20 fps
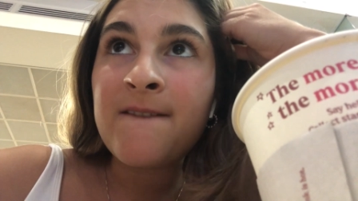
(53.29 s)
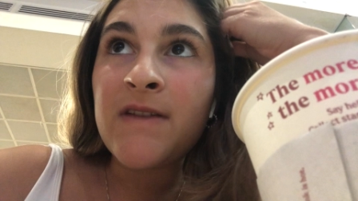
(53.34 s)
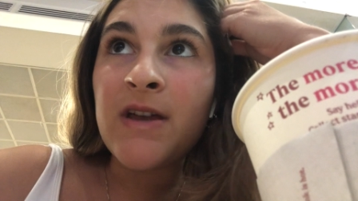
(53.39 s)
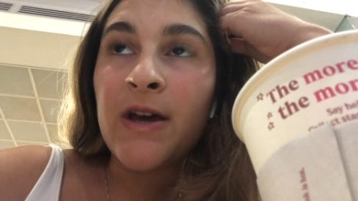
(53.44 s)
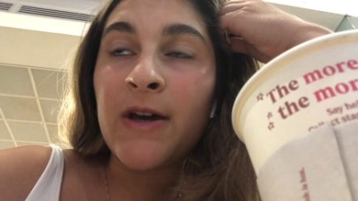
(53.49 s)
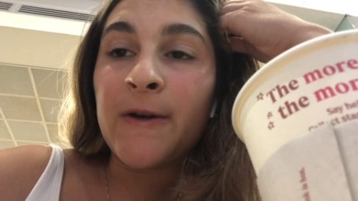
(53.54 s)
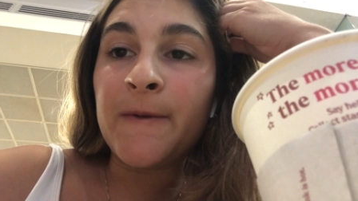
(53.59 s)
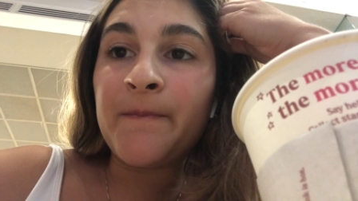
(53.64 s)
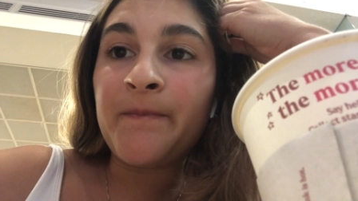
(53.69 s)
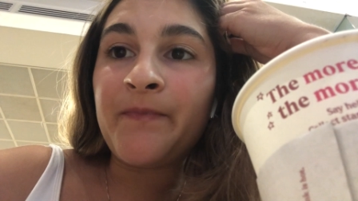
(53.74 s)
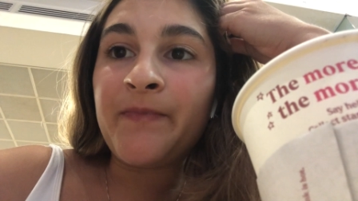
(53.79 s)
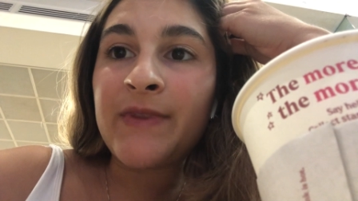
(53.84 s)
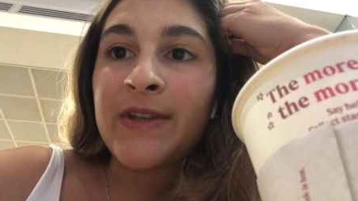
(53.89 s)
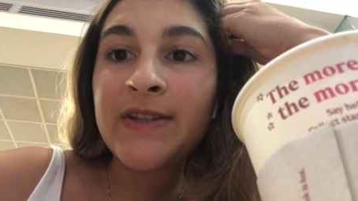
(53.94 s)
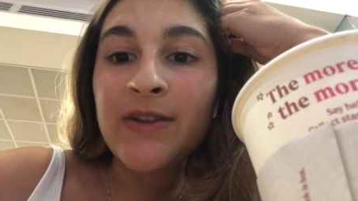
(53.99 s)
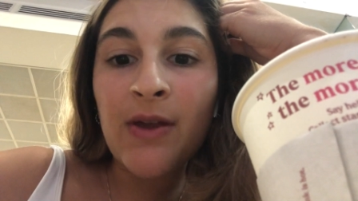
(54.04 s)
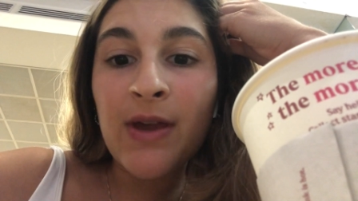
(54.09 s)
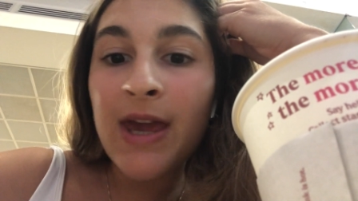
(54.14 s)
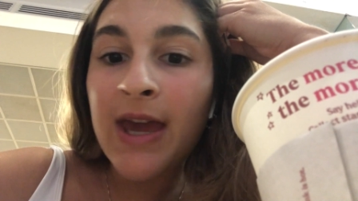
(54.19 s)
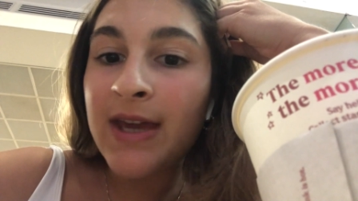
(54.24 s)
Um, it's
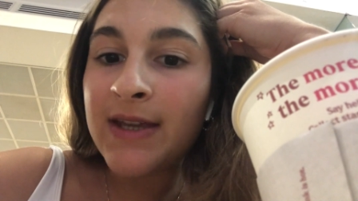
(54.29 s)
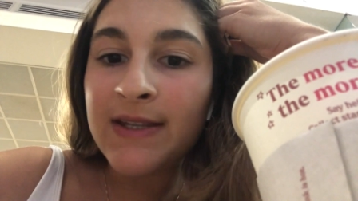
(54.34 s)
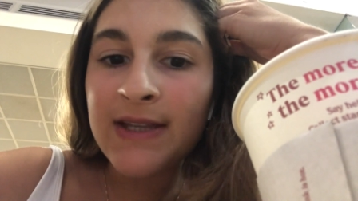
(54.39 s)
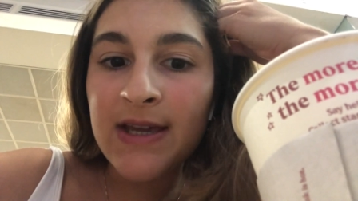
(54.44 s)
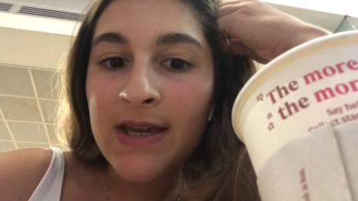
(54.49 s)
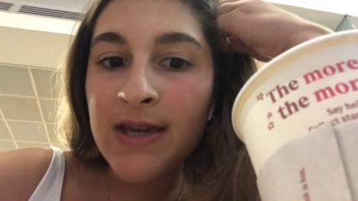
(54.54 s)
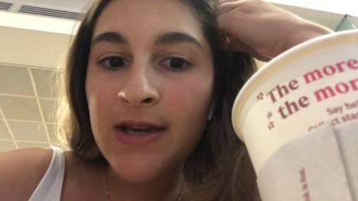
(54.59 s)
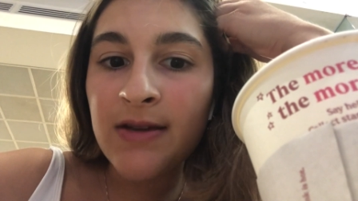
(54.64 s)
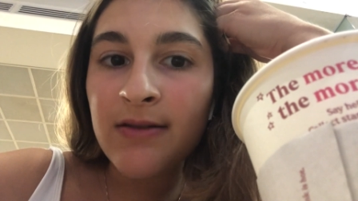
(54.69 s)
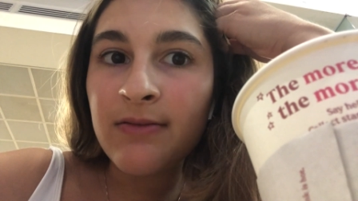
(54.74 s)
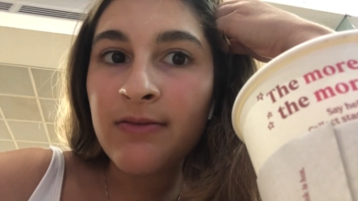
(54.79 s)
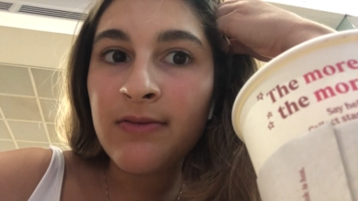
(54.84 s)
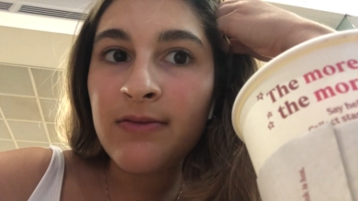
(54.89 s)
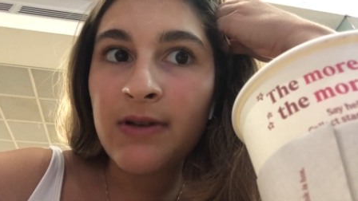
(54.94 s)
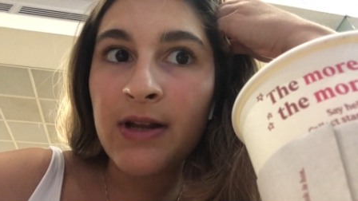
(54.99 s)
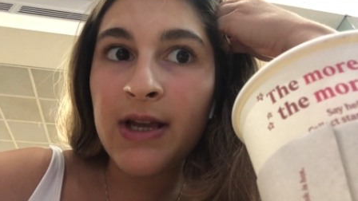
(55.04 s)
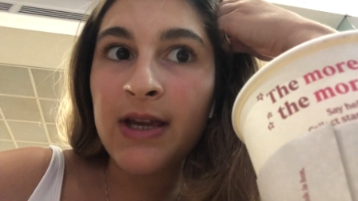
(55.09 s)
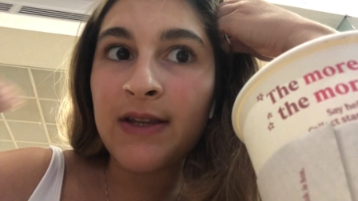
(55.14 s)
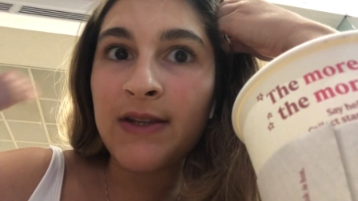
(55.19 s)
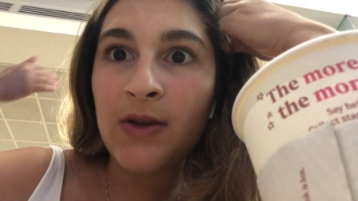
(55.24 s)
okay to eat,
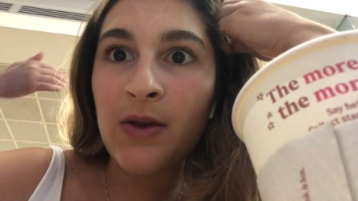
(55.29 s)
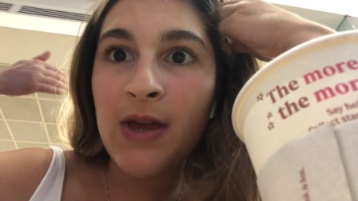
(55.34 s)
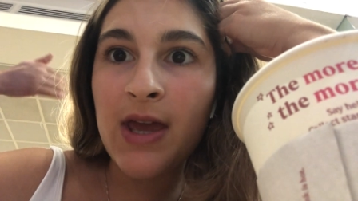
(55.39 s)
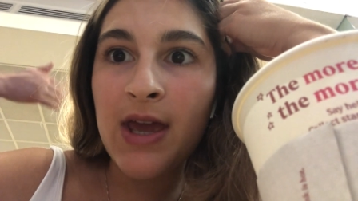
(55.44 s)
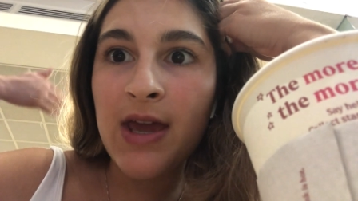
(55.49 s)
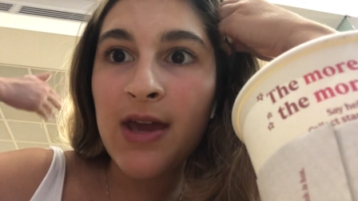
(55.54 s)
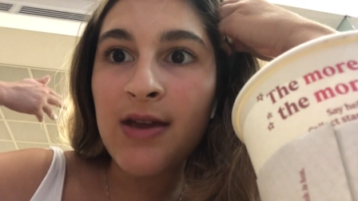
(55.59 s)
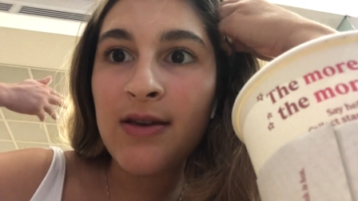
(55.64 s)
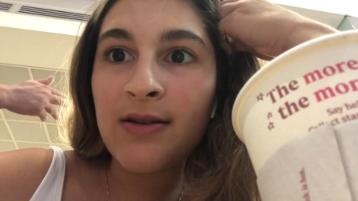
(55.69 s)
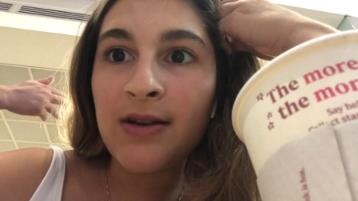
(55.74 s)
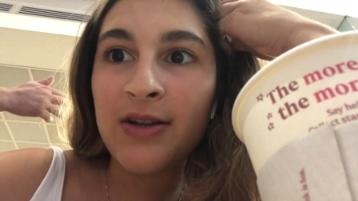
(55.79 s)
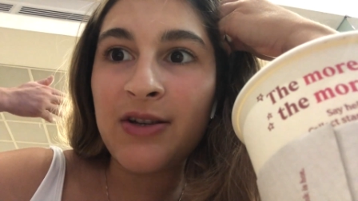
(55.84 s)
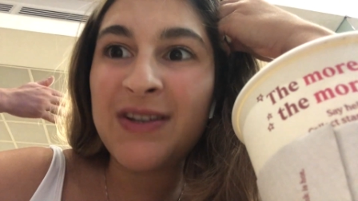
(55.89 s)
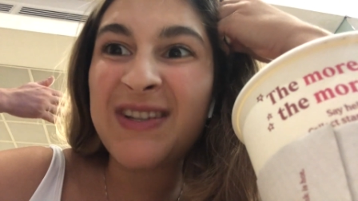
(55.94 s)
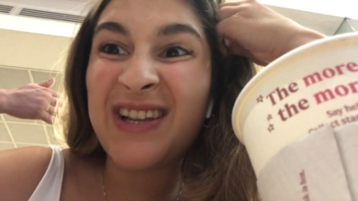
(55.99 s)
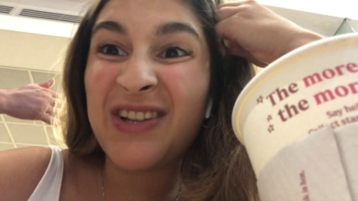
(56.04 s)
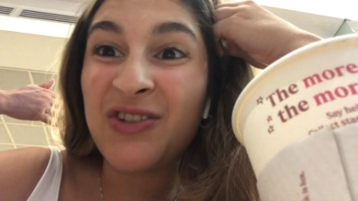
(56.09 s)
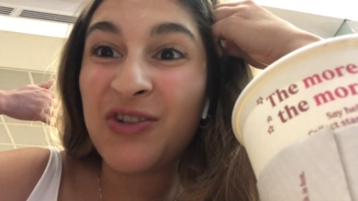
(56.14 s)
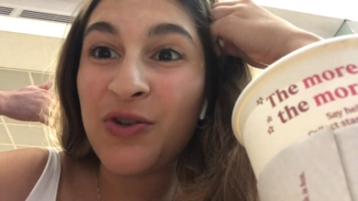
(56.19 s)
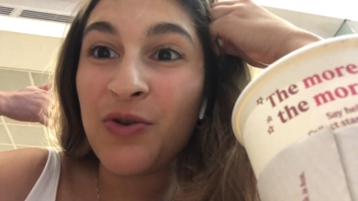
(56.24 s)
like, it's okay. I just
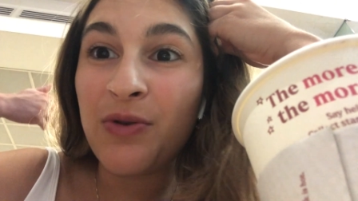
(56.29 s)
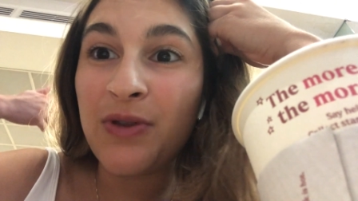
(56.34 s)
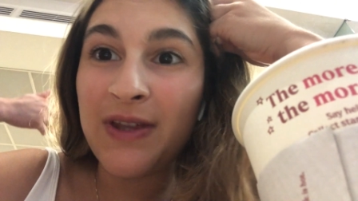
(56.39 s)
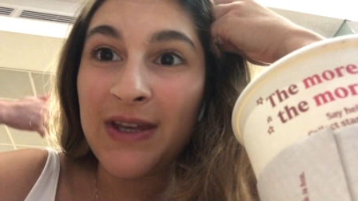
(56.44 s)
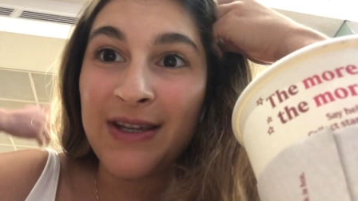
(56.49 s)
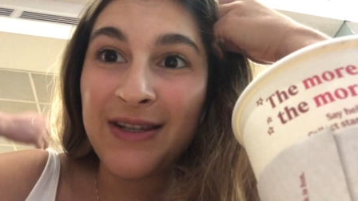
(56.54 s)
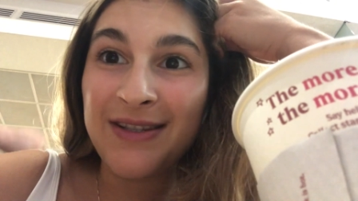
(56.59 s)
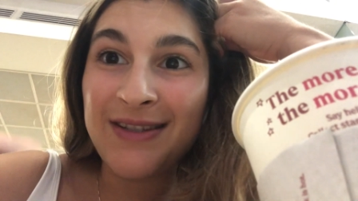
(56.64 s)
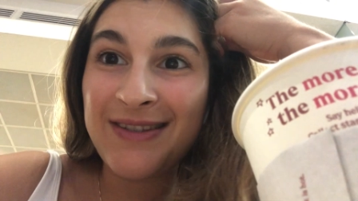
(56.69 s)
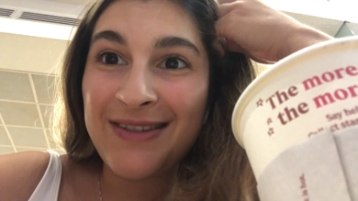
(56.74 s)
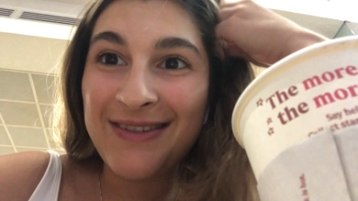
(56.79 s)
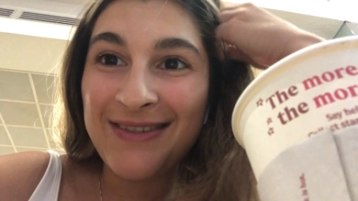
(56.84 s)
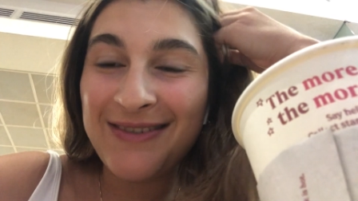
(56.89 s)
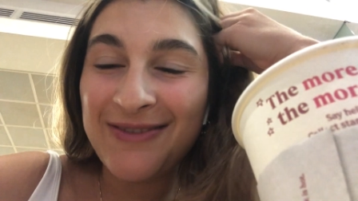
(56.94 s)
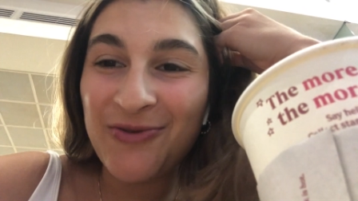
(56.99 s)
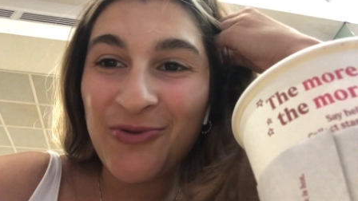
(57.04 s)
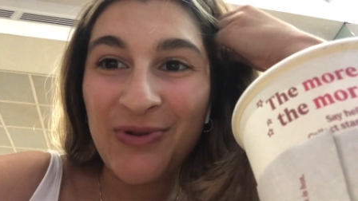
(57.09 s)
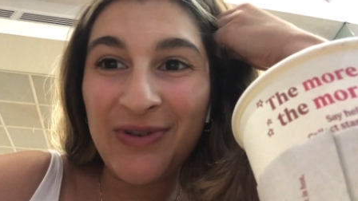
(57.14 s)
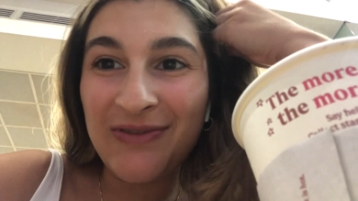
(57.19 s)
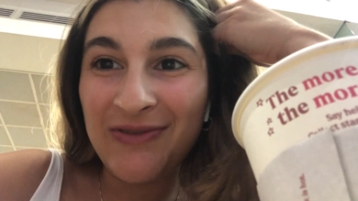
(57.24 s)
had two things,
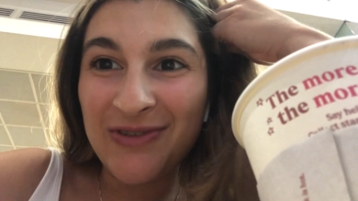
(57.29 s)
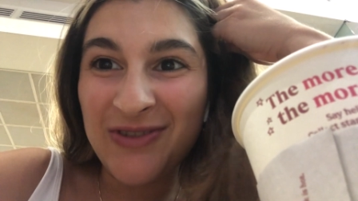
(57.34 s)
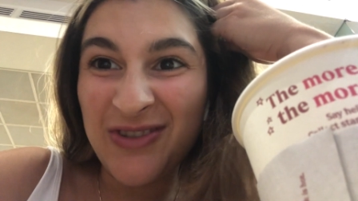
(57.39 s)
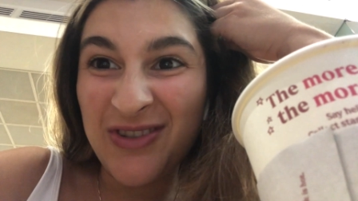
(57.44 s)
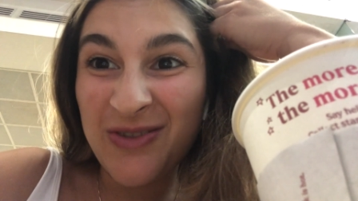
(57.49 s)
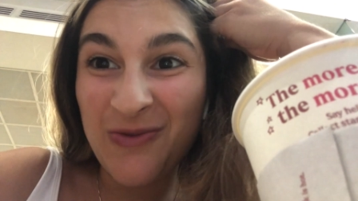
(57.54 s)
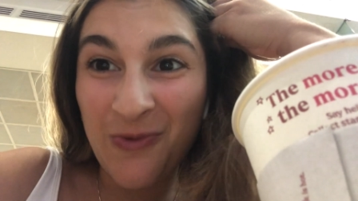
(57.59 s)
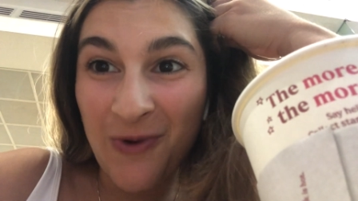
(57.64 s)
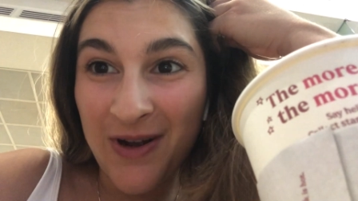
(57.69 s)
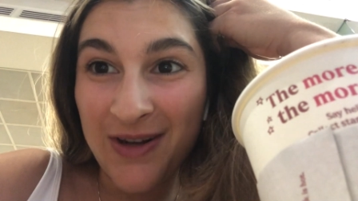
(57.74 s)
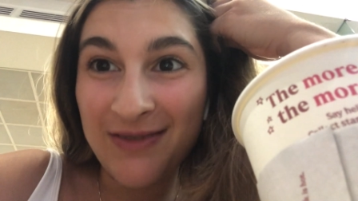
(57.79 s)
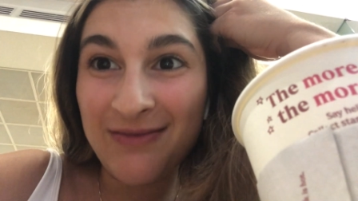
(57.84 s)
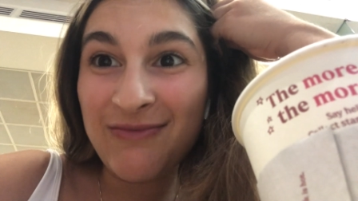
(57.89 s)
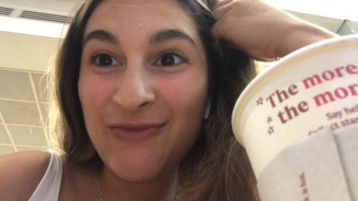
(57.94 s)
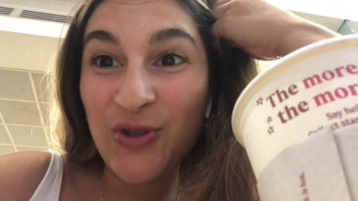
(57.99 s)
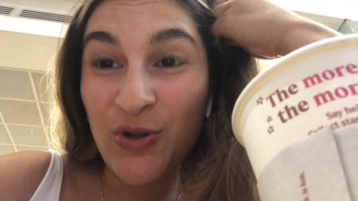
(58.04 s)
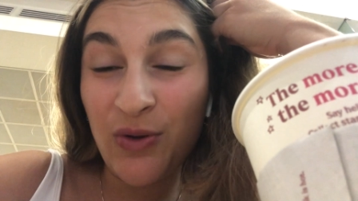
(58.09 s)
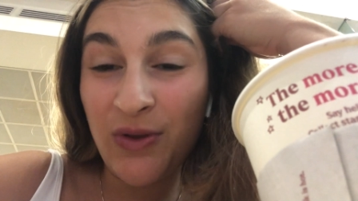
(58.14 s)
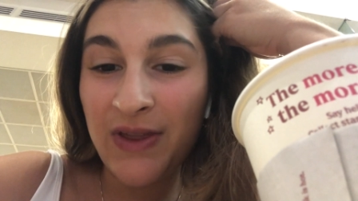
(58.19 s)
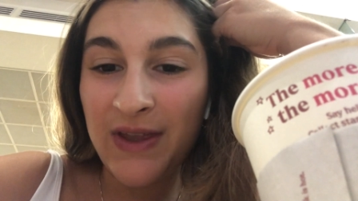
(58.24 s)
not even just one,
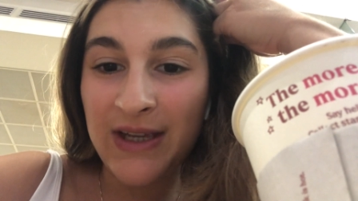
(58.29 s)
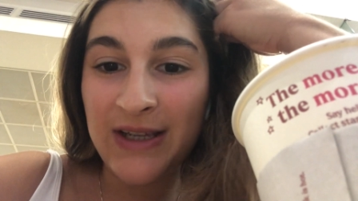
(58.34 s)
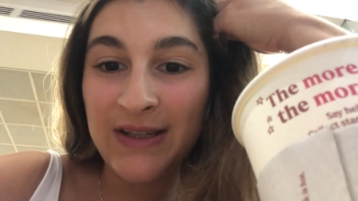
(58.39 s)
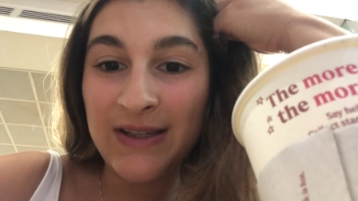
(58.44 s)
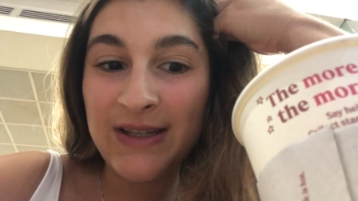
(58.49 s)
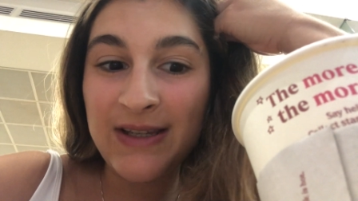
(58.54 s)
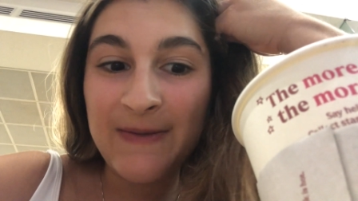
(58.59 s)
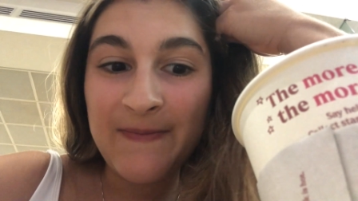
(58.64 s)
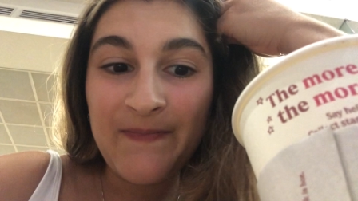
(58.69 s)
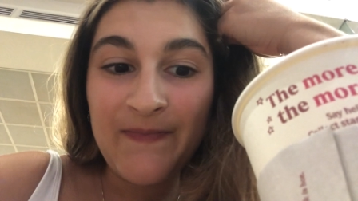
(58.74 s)
two things,